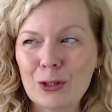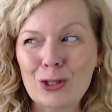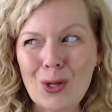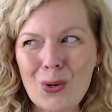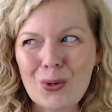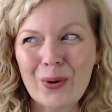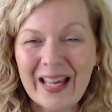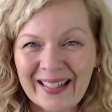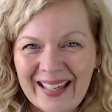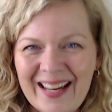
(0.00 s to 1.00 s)
so
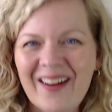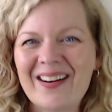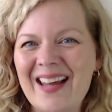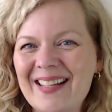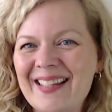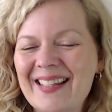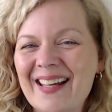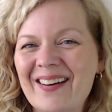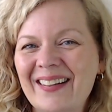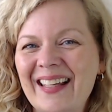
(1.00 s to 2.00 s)
quickly are
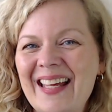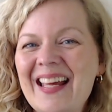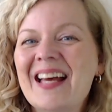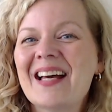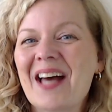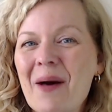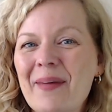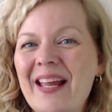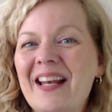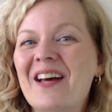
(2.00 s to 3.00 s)
necessarily
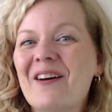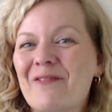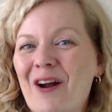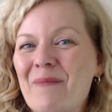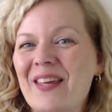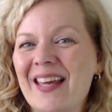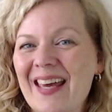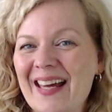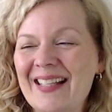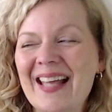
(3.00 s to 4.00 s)
coming from the
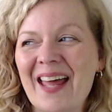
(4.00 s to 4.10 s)
kids.